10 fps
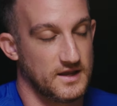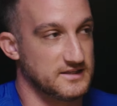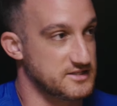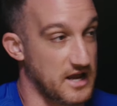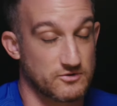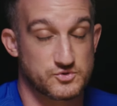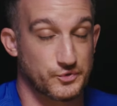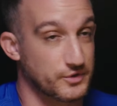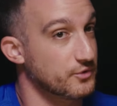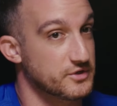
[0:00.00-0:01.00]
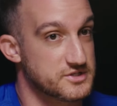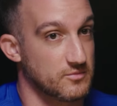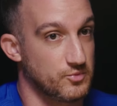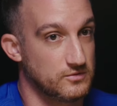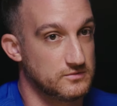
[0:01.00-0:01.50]
It sounds really, really
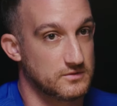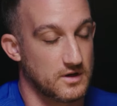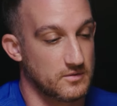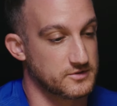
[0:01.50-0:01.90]
simple, uh,